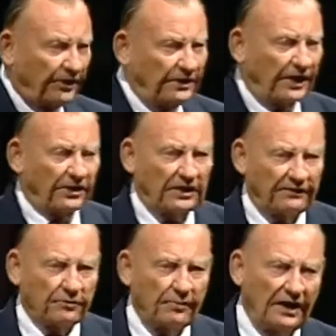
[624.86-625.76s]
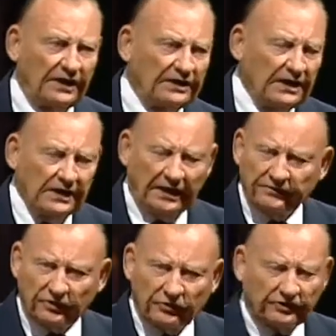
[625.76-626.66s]
that he had a clever mind in
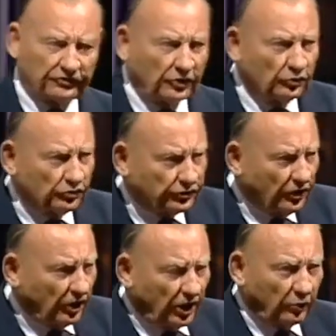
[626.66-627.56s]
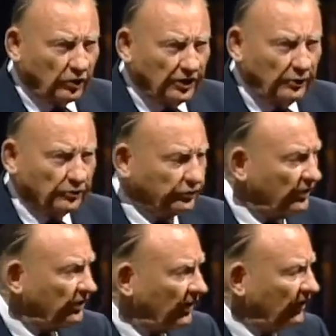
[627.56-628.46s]
the Greek schools where he was
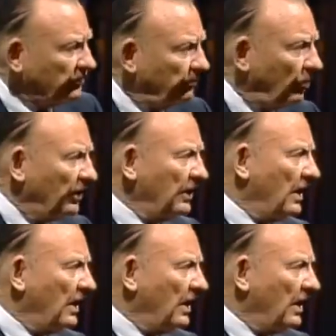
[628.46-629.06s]
reared as a boy,